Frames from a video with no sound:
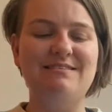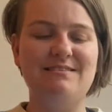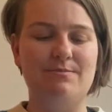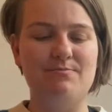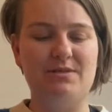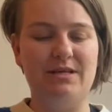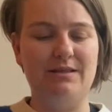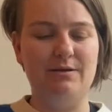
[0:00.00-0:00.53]

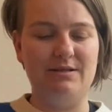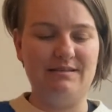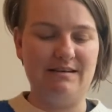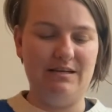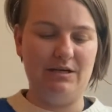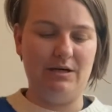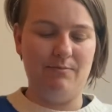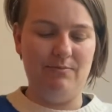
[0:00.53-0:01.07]
something that's going
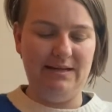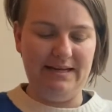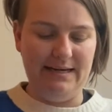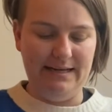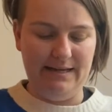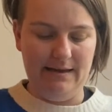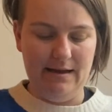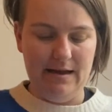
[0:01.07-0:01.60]
to
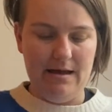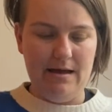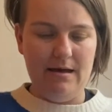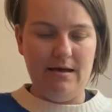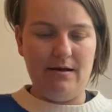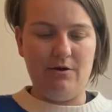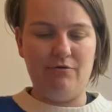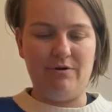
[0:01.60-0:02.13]
completely
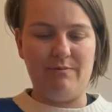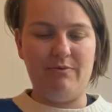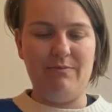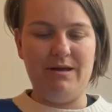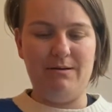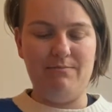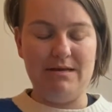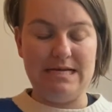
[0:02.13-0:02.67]
grip
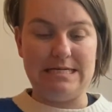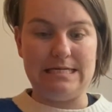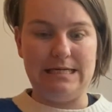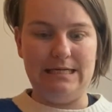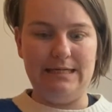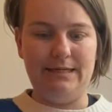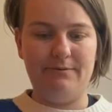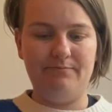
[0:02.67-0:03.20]
me
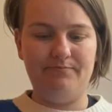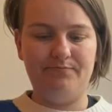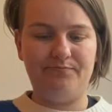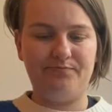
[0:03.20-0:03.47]
immediately.